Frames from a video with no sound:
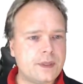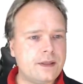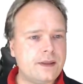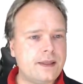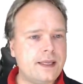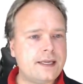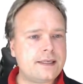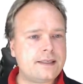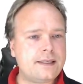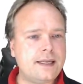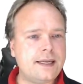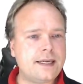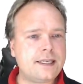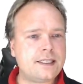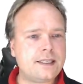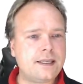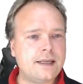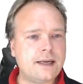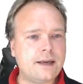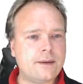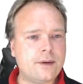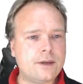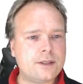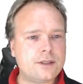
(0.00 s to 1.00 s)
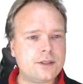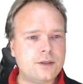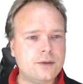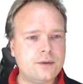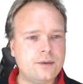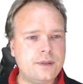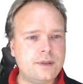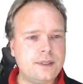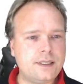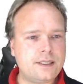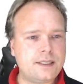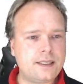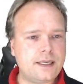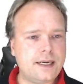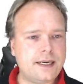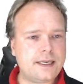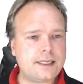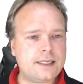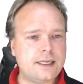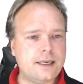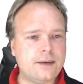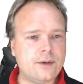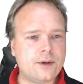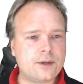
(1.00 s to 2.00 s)
The next thing I want to do is I
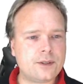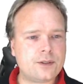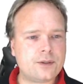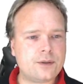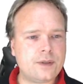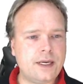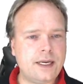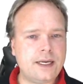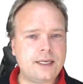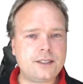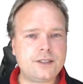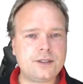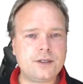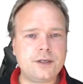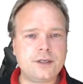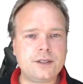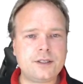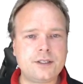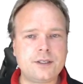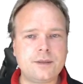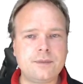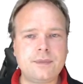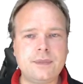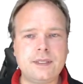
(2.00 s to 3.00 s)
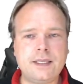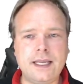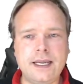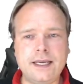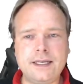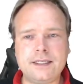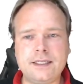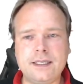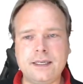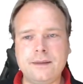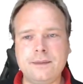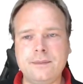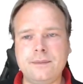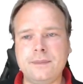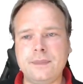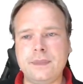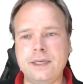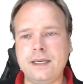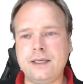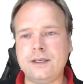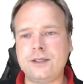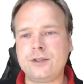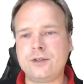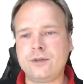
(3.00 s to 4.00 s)
actually want to insert some data
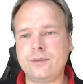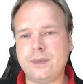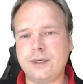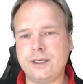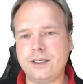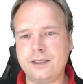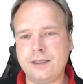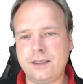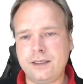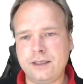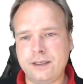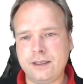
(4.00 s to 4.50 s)
into my